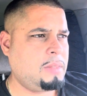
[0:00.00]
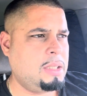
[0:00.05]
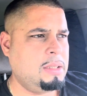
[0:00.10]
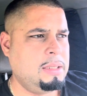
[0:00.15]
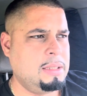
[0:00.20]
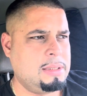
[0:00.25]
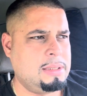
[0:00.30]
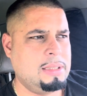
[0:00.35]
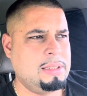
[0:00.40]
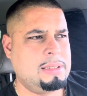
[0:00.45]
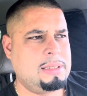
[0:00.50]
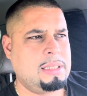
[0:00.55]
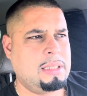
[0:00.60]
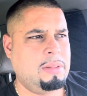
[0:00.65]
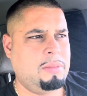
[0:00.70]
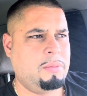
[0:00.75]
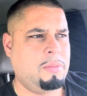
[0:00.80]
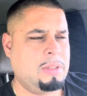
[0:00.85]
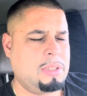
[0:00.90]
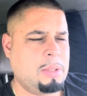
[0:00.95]
This is
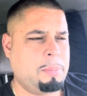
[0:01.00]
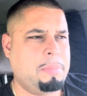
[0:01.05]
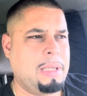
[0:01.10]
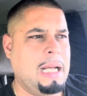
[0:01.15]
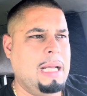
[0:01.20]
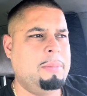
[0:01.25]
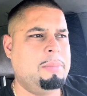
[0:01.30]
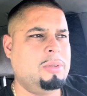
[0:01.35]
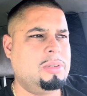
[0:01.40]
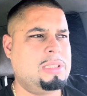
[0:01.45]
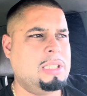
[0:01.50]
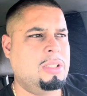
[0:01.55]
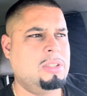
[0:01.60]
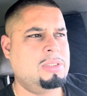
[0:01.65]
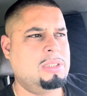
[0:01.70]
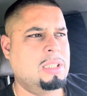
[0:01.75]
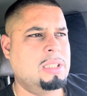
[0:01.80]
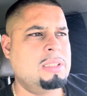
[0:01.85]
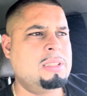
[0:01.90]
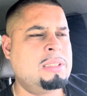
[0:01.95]
what the Bible tells
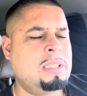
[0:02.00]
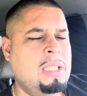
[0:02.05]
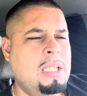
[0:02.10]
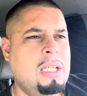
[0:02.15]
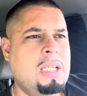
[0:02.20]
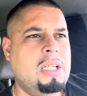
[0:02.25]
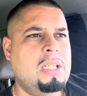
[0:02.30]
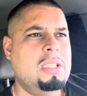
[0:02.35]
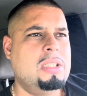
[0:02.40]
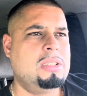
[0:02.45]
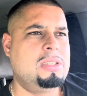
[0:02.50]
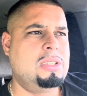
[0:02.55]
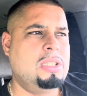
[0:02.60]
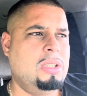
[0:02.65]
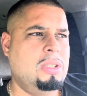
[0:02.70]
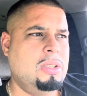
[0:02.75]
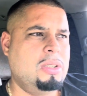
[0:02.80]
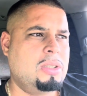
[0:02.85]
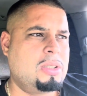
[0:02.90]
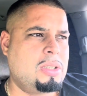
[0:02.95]
us
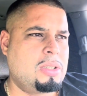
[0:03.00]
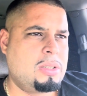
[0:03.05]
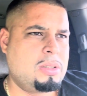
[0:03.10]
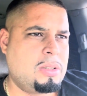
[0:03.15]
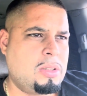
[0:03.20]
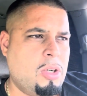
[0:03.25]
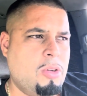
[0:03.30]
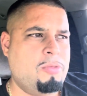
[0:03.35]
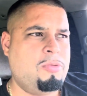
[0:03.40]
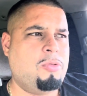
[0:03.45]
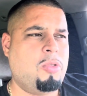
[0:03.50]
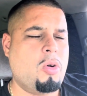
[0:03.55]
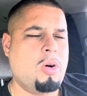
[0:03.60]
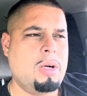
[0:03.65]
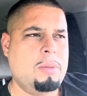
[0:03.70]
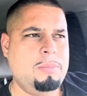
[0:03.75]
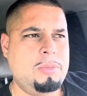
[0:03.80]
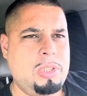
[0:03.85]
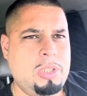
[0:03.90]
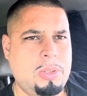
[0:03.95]
to
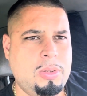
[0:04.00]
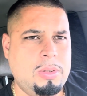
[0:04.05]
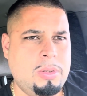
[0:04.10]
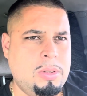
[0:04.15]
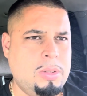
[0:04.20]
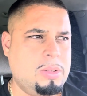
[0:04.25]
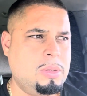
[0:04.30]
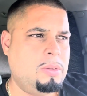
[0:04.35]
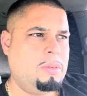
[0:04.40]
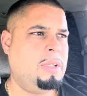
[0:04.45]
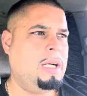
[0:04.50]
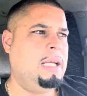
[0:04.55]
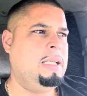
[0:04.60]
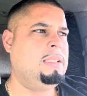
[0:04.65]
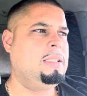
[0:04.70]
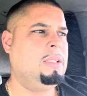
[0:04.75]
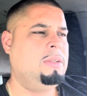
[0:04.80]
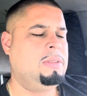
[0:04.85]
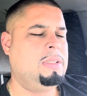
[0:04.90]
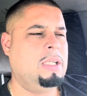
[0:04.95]
conform to, right?
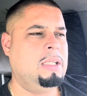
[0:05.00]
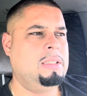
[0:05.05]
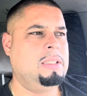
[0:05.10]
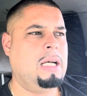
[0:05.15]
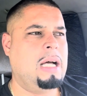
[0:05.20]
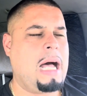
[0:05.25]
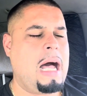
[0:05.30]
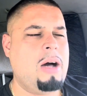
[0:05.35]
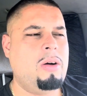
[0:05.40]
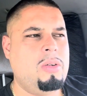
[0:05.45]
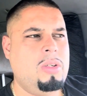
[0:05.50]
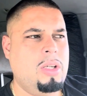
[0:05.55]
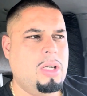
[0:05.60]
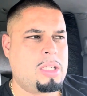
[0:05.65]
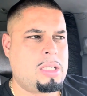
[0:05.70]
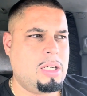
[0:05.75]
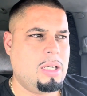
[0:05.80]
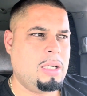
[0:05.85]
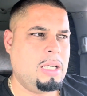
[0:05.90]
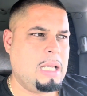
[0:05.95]
The, the, the
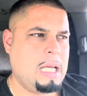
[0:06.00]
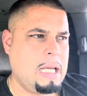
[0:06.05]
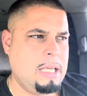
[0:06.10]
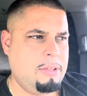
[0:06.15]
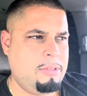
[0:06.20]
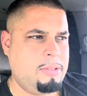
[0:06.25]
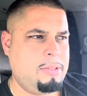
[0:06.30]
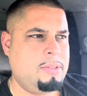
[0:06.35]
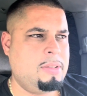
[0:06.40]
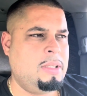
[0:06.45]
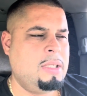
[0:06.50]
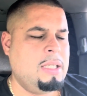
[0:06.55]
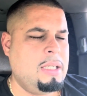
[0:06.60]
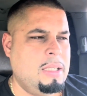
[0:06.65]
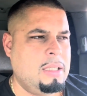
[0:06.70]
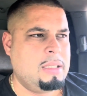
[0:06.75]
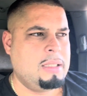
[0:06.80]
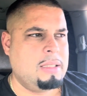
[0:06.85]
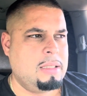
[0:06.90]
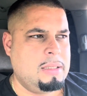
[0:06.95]
outlook on life
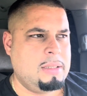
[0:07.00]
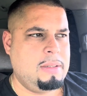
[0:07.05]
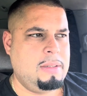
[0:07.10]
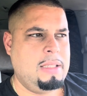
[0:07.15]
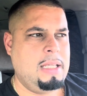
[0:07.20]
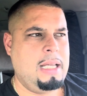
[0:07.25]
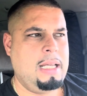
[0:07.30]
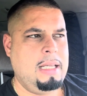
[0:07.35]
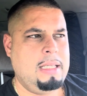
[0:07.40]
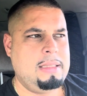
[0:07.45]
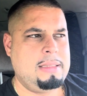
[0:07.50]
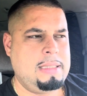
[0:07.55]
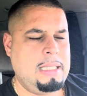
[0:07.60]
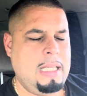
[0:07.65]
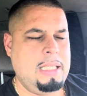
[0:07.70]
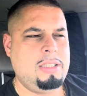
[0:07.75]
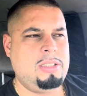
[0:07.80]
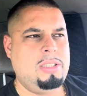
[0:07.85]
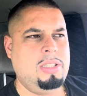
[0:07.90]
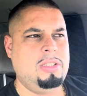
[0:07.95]
that
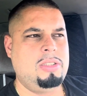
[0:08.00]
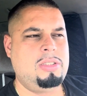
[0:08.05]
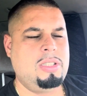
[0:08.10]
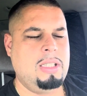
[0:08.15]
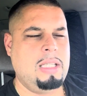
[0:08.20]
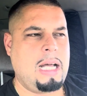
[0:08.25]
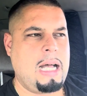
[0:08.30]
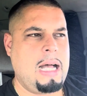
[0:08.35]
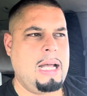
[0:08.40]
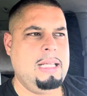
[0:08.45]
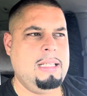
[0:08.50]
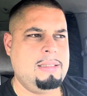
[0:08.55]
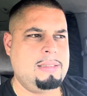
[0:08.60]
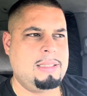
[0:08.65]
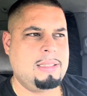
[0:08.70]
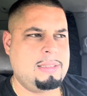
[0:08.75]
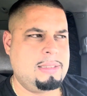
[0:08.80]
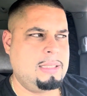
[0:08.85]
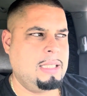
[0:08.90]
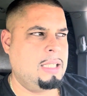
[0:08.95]
takes you to the highest
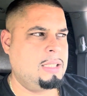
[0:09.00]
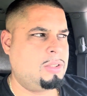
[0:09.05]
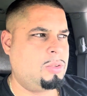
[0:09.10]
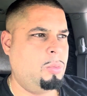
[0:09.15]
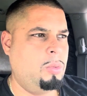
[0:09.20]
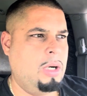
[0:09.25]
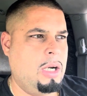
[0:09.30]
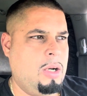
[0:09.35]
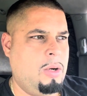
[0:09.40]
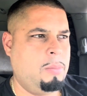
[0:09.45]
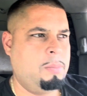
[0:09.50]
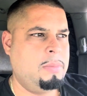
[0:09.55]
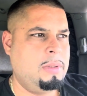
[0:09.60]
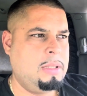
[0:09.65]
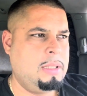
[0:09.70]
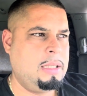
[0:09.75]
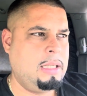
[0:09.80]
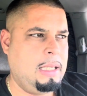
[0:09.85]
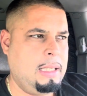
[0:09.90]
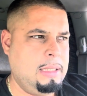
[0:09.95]
success realm
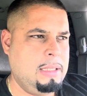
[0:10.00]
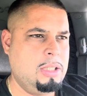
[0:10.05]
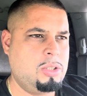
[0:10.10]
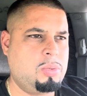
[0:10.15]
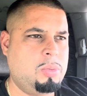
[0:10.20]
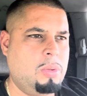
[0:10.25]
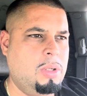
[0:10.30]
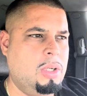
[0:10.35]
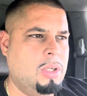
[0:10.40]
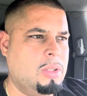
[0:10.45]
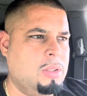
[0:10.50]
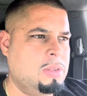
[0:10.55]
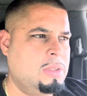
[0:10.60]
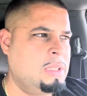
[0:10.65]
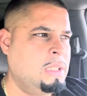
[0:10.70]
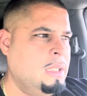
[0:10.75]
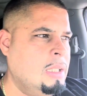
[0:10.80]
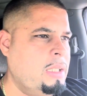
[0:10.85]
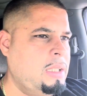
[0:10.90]
in this world.